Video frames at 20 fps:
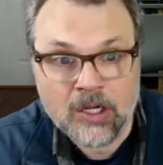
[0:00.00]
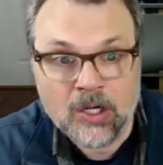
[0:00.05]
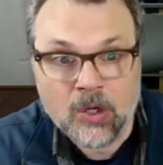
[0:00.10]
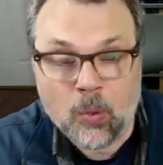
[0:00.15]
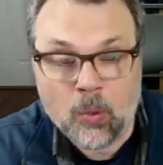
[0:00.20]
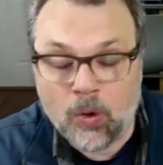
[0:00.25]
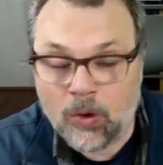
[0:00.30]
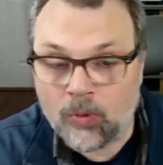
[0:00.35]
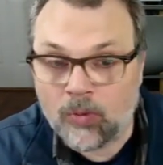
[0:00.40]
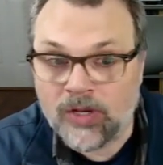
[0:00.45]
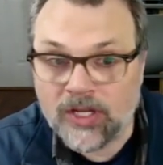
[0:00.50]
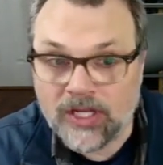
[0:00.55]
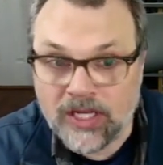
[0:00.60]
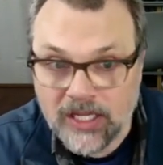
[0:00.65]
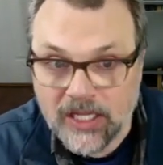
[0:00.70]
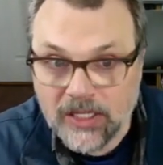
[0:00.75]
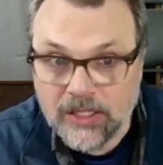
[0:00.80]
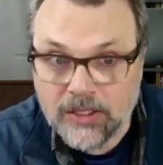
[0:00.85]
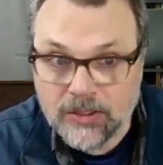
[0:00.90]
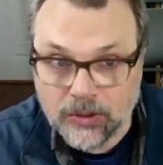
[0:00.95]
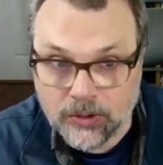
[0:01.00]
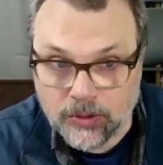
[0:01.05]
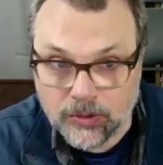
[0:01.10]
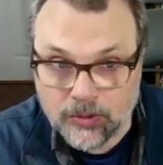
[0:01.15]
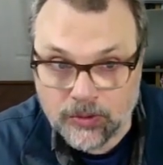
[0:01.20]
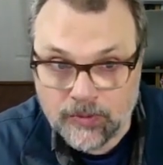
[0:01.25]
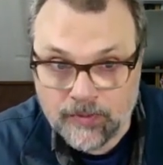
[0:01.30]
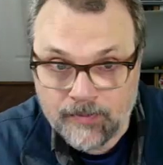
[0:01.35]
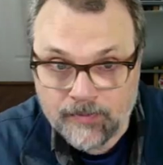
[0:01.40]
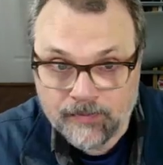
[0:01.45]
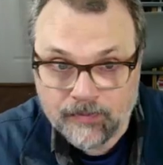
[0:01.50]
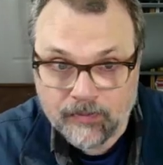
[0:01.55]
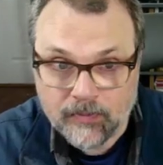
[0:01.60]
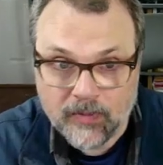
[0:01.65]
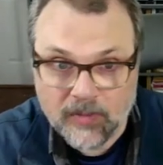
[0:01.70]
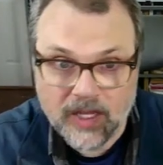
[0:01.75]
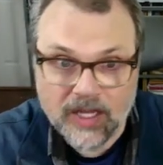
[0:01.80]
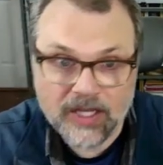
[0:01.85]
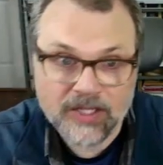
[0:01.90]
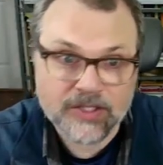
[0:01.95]
What we need to do
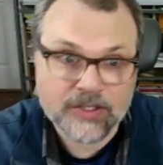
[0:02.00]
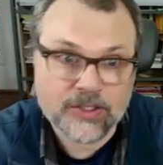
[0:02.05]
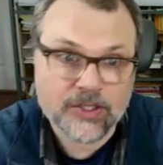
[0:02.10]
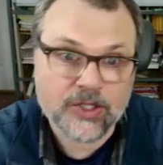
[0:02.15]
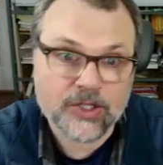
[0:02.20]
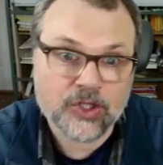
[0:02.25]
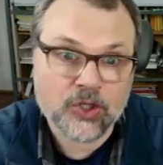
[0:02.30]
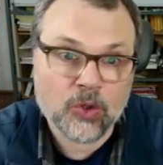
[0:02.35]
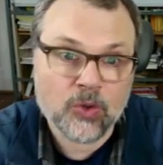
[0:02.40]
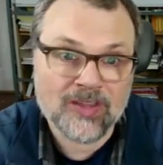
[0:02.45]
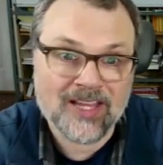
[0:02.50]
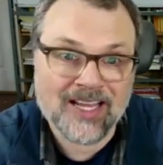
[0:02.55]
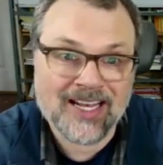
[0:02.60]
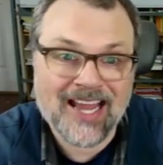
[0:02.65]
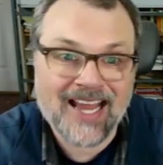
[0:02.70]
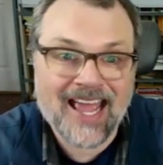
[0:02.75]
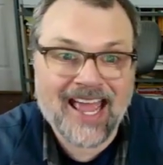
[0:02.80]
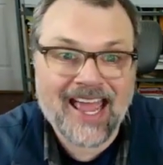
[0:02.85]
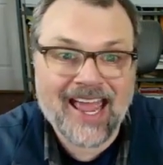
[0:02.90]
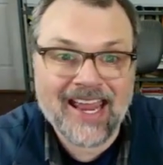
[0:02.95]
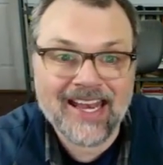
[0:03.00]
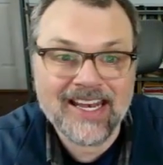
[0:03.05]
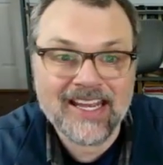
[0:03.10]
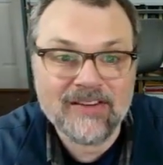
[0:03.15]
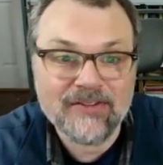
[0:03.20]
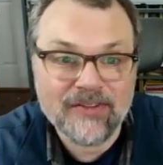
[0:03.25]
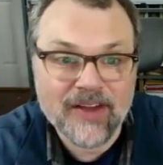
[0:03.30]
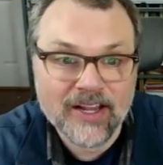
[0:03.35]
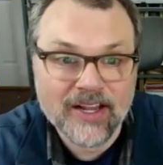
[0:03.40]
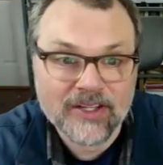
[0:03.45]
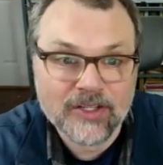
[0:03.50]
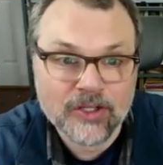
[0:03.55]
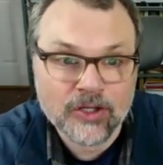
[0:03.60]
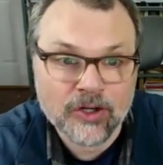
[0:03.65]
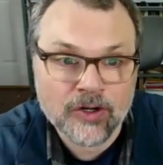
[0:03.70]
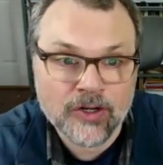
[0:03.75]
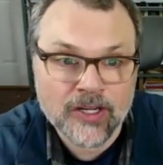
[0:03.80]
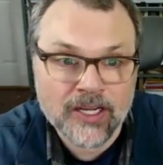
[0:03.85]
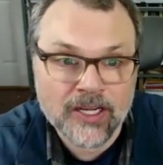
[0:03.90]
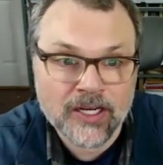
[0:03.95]
is to show that any vector
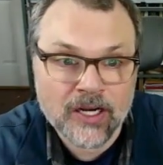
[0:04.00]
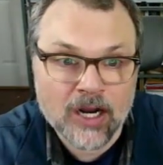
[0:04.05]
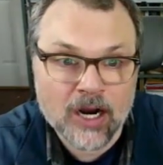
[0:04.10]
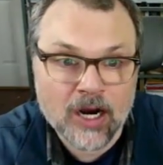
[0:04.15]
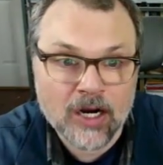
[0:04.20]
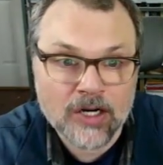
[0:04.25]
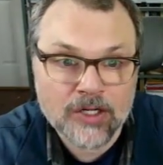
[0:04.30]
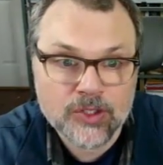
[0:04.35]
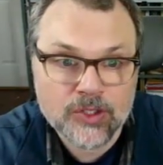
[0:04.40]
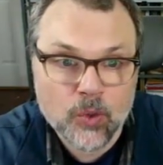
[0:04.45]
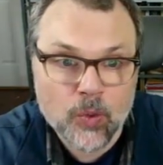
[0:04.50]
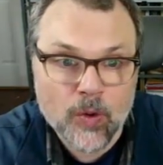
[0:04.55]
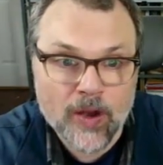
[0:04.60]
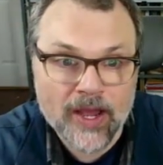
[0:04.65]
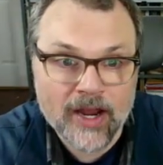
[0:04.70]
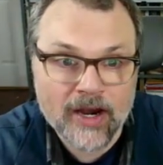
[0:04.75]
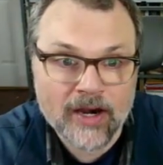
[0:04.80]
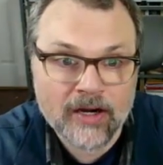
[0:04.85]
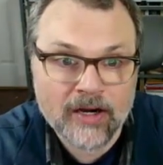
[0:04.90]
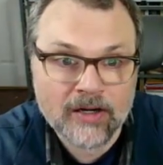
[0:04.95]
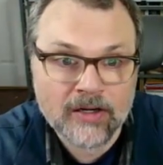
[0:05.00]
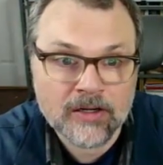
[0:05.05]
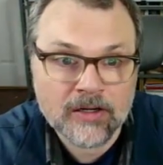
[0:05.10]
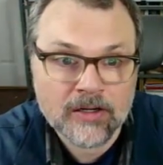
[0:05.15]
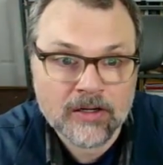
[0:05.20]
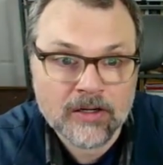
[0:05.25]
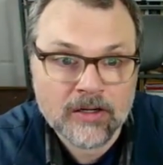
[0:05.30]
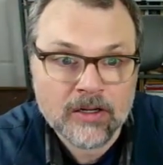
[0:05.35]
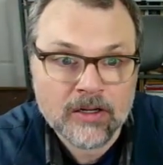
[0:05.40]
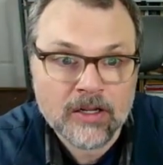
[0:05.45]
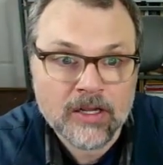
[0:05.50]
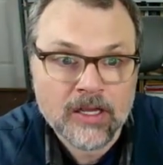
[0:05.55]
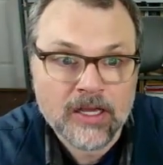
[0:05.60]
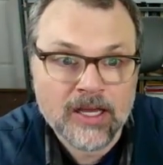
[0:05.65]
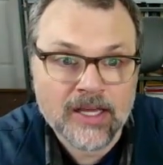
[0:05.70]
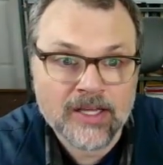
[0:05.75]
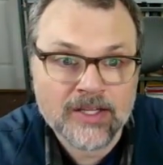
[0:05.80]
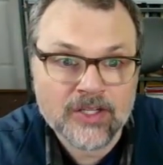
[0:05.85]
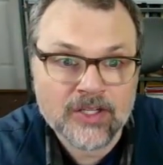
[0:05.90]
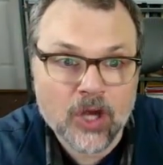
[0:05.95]
in R squared
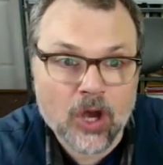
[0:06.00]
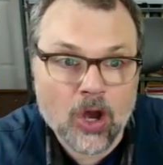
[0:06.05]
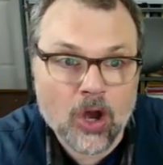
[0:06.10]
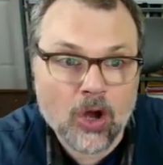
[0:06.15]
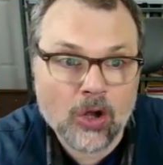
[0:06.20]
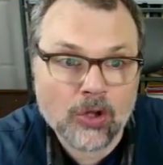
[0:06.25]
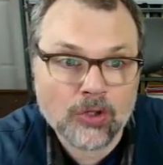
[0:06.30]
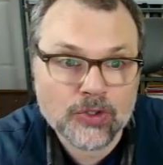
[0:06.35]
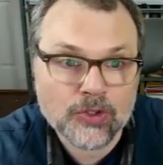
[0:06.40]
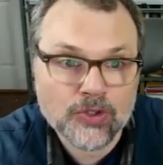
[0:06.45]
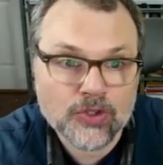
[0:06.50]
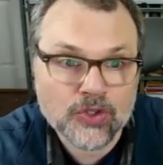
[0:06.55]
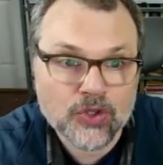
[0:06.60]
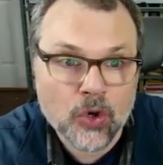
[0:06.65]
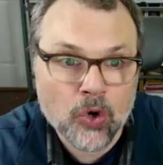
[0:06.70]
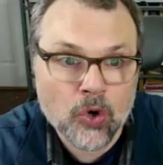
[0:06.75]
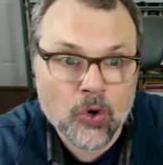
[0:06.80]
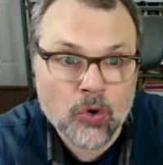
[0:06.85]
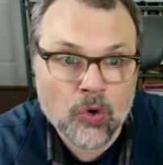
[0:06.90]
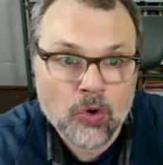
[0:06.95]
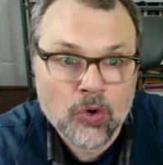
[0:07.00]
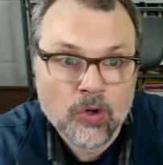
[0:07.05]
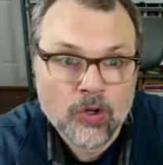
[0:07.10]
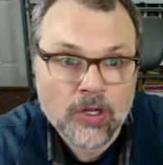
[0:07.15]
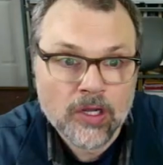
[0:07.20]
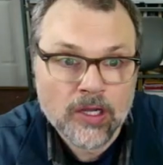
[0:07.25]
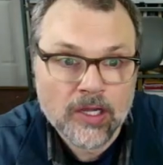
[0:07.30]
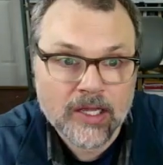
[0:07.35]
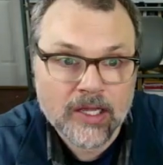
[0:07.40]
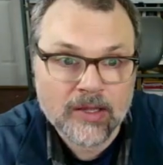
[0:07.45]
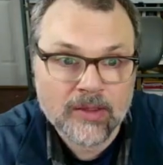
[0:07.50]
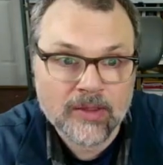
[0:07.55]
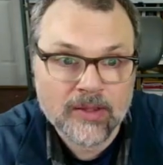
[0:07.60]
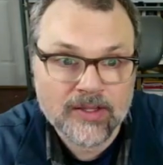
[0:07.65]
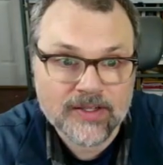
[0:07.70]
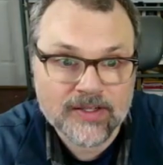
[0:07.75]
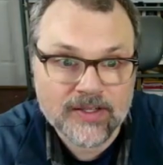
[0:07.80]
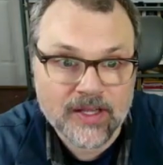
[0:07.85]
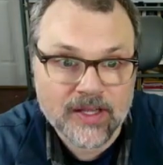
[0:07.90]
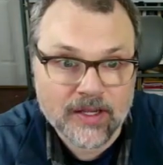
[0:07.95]
is also in this
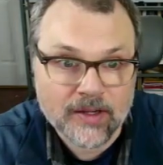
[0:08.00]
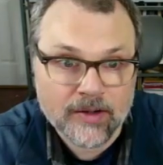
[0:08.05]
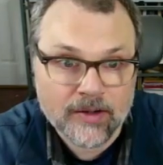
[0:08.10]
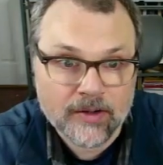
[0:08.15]
thing.